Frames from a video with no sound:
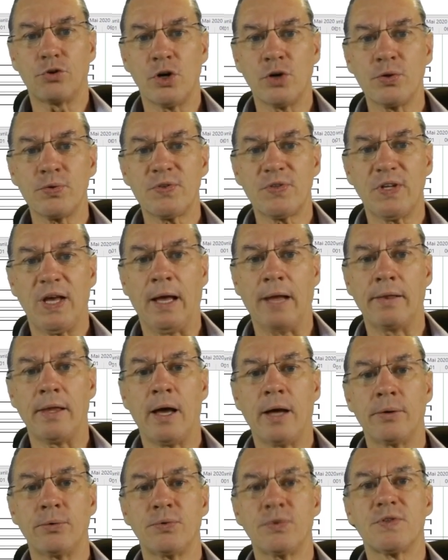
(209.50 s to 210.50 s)
France
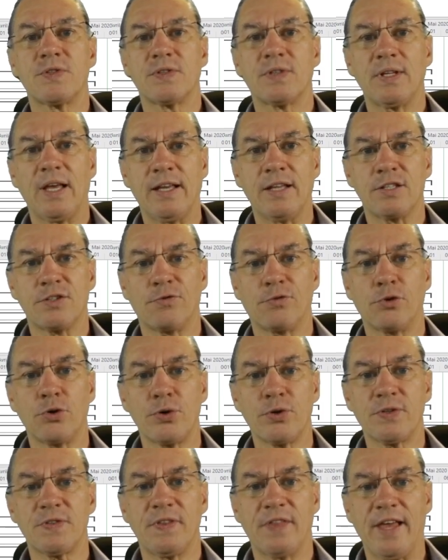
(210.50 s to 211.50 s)
announced its
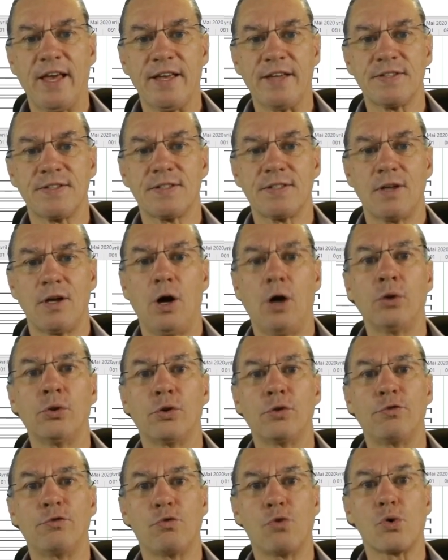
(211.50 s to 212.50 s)
first death
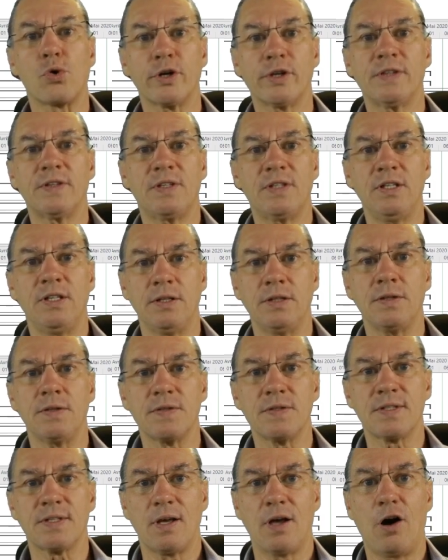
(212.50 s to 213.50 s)
on the
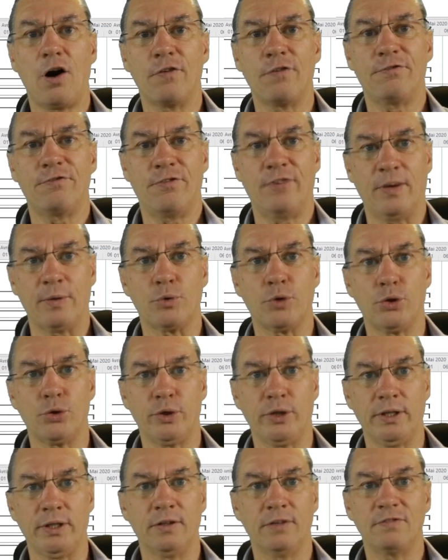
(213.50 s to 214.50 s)
14th of
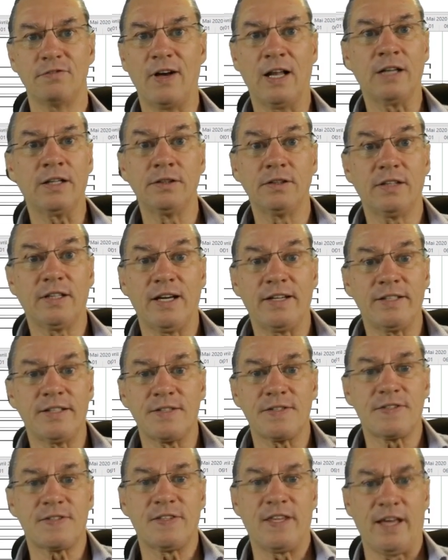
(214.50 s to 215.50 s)
February,
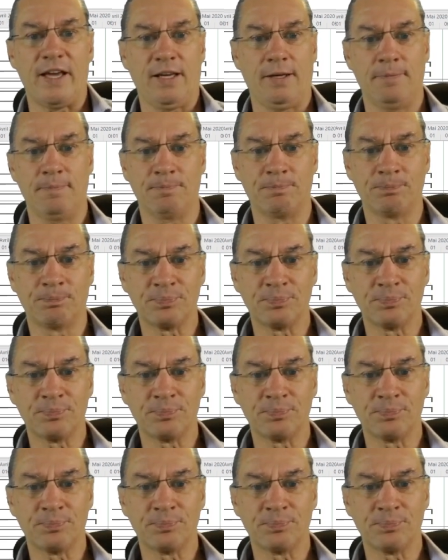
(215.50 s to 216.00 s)
Valentine's Day.